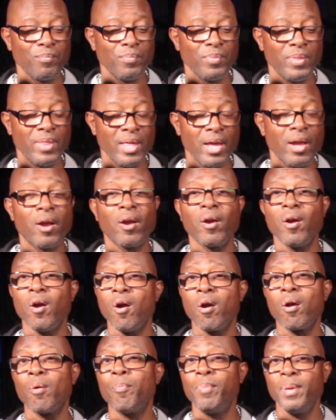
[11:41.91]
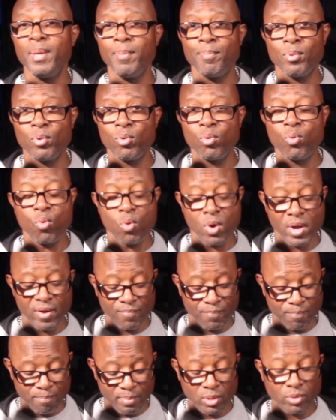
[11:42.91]
there are people who
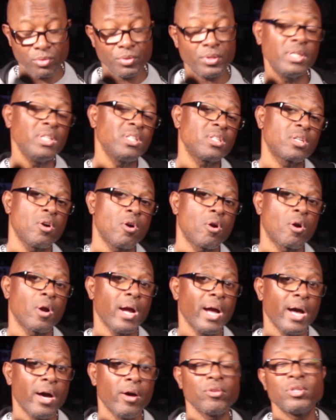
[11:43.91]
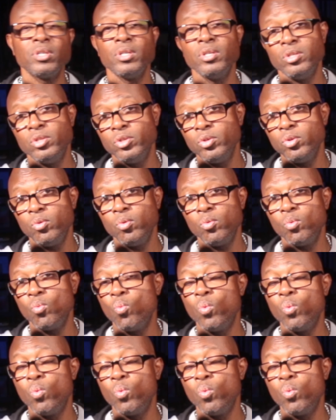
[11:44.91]
have built this car out to do